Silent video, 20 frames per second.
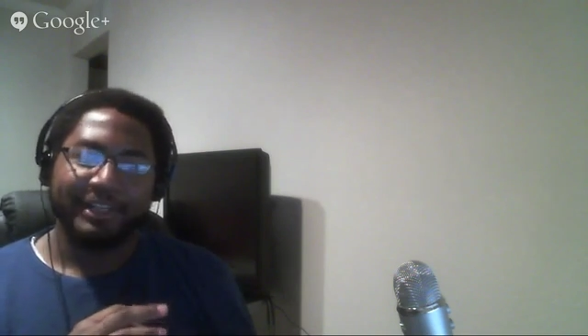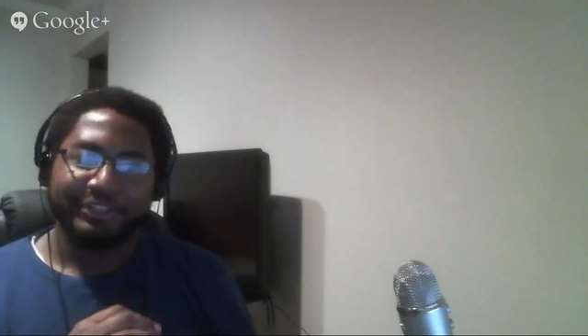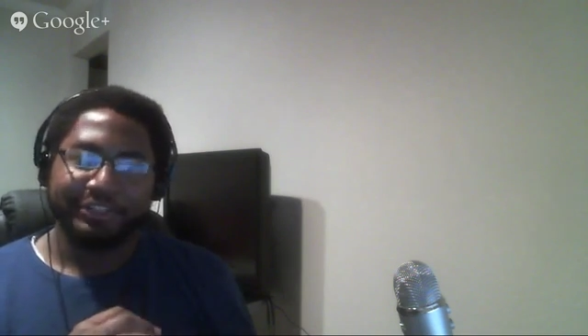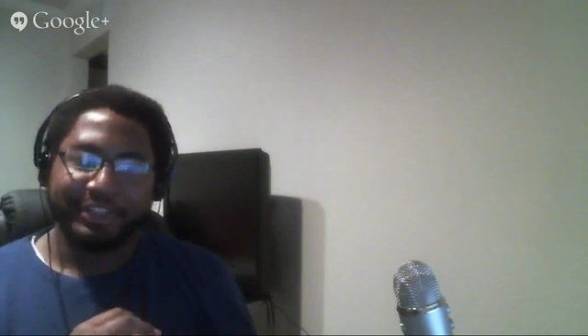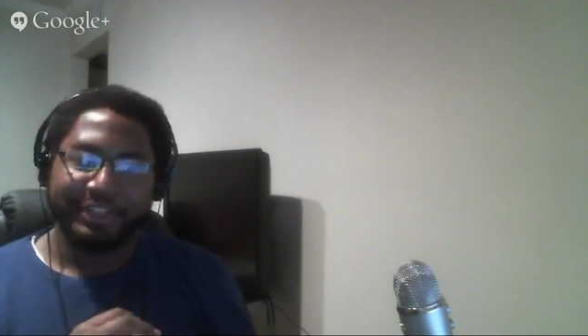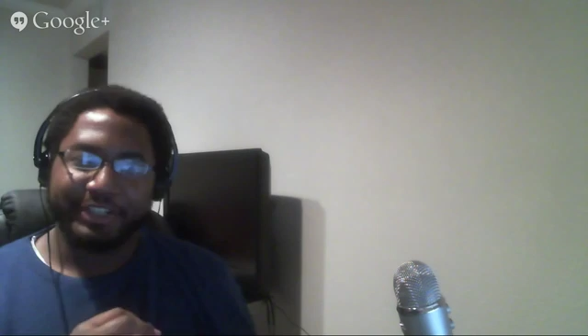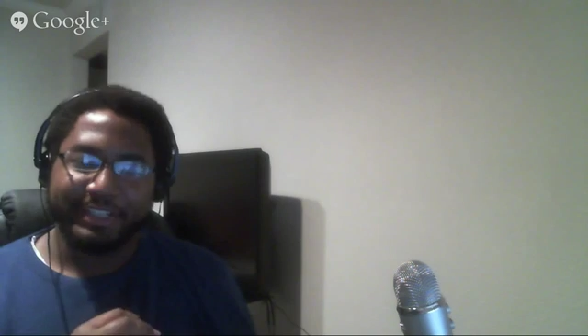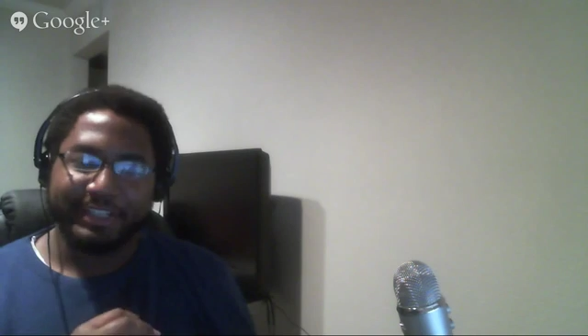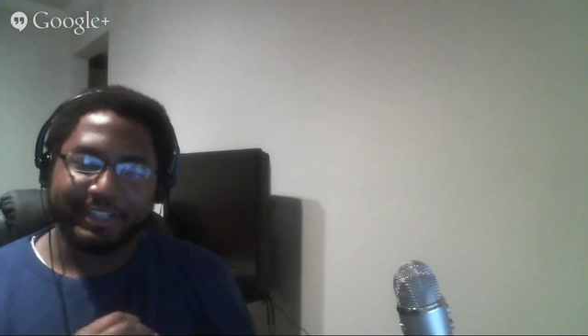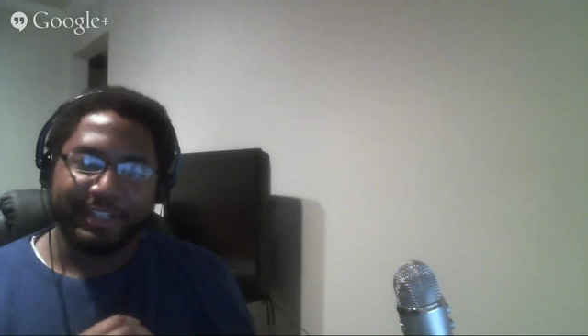
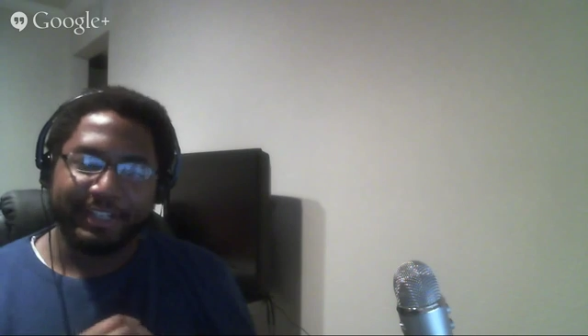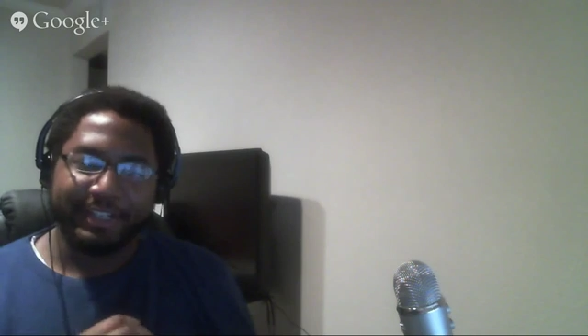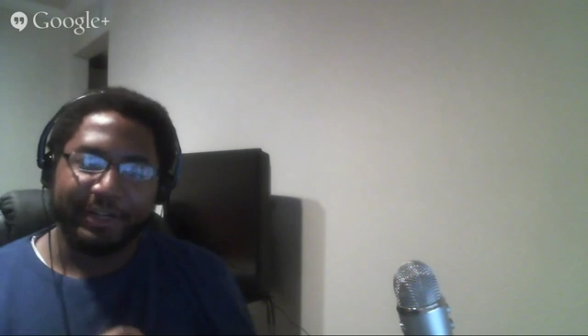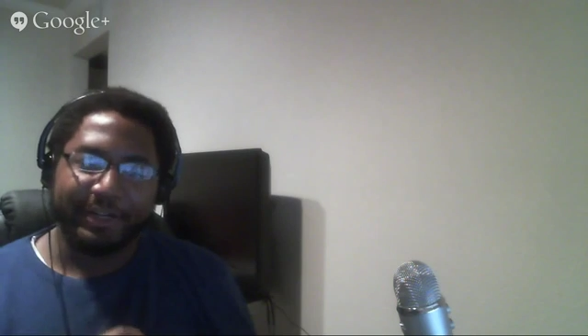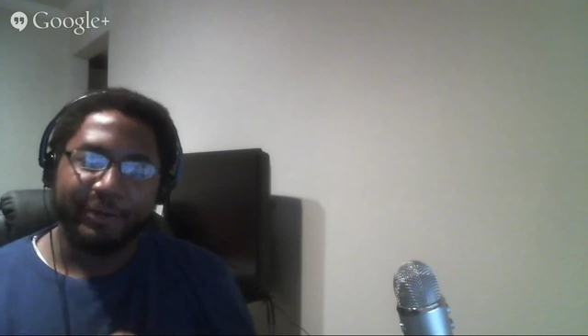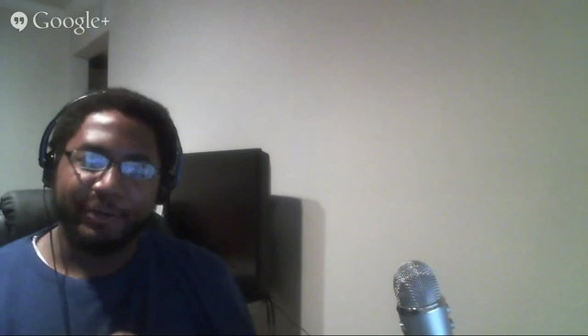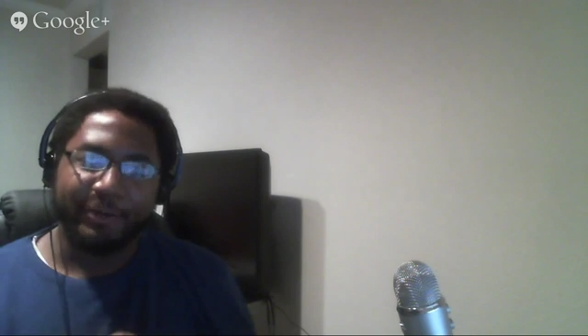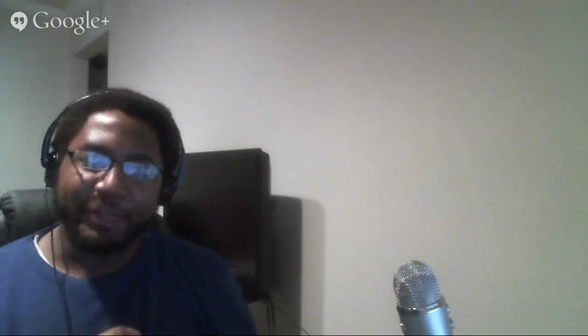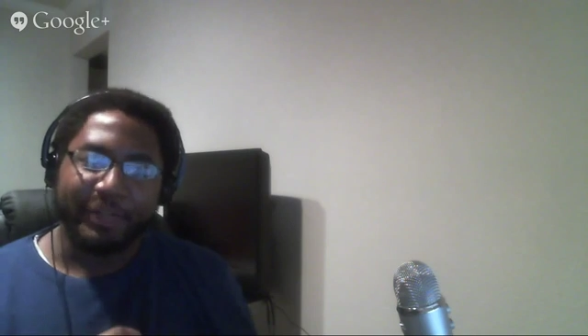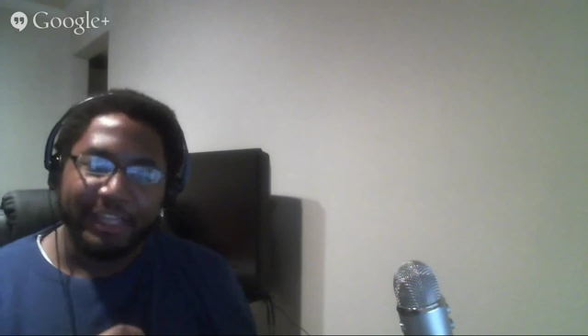just
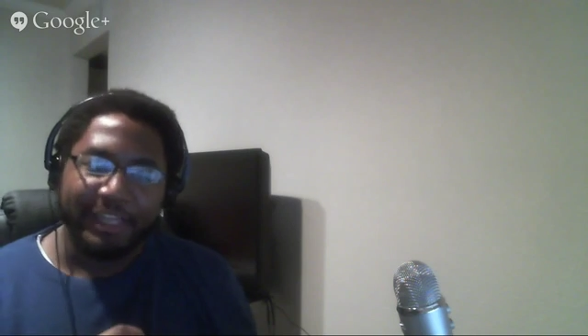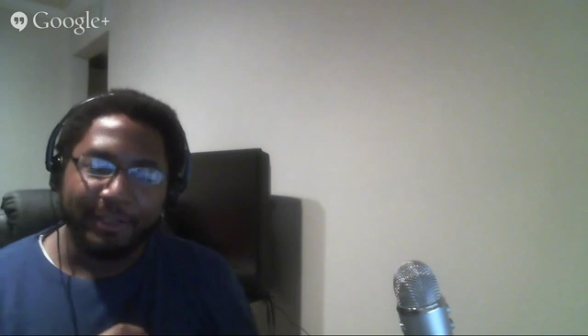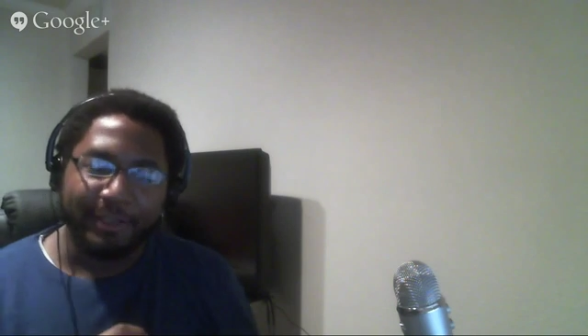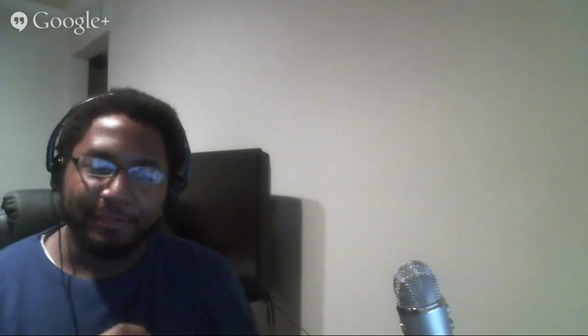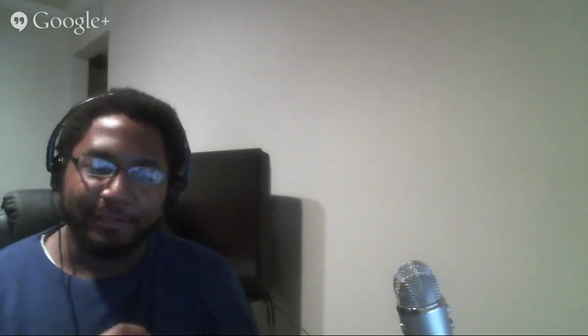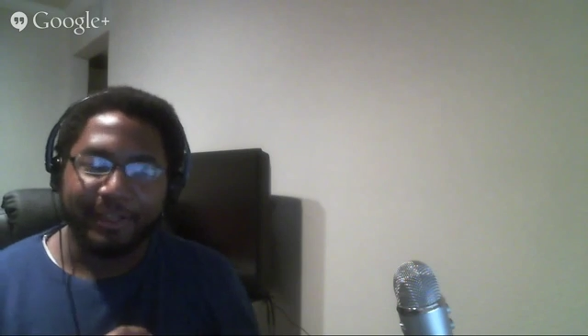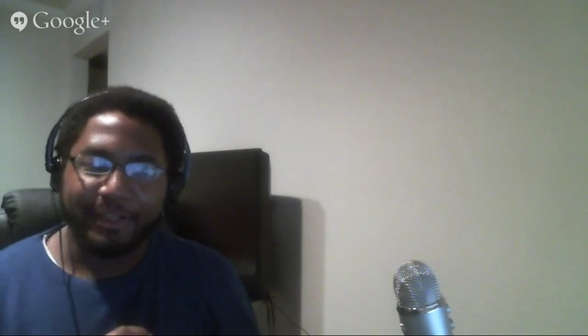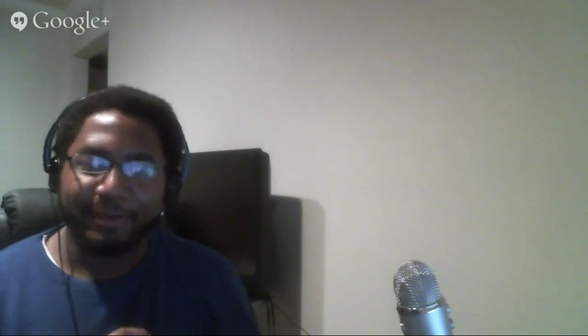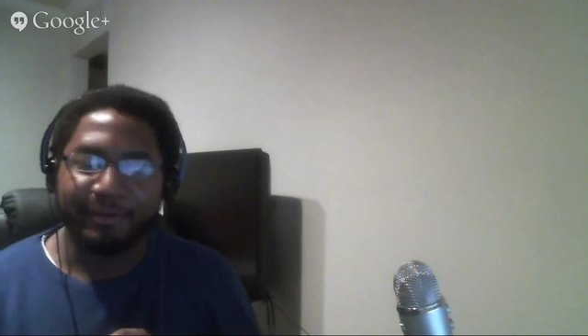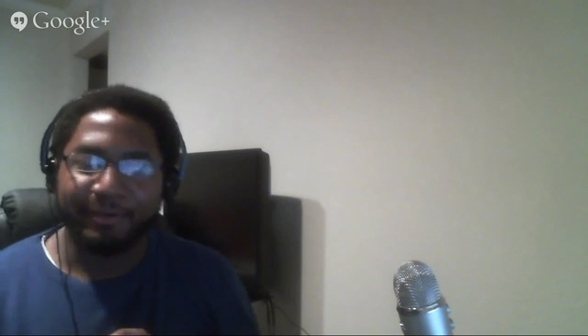know,
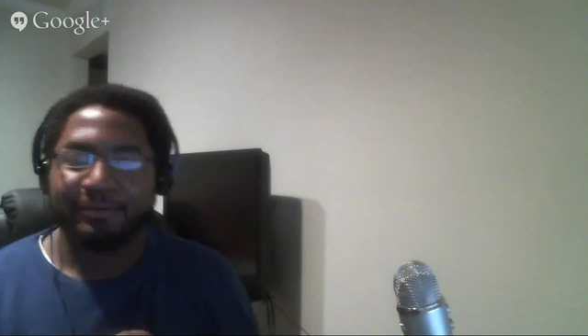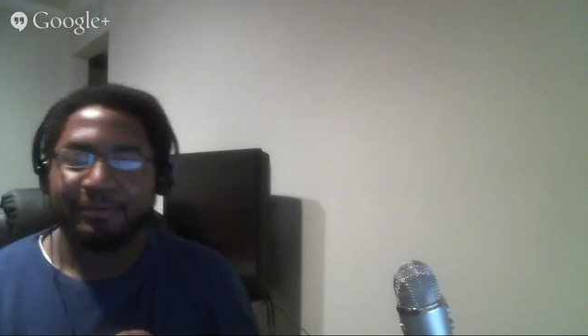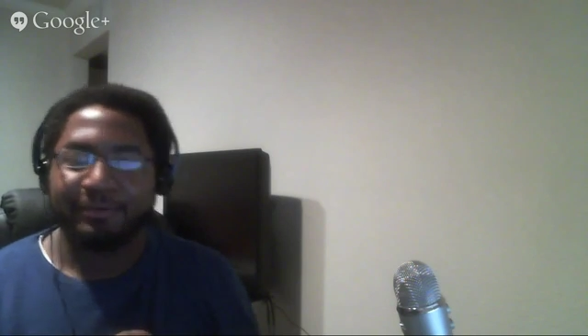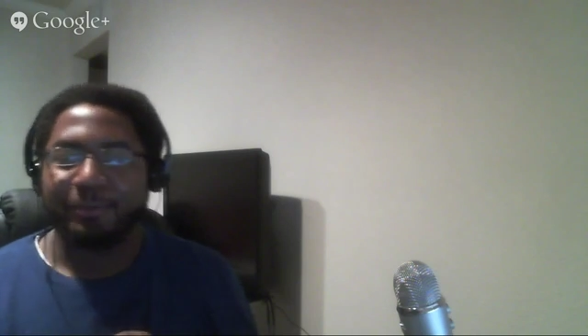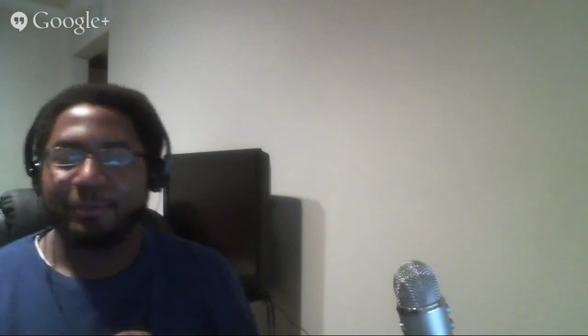even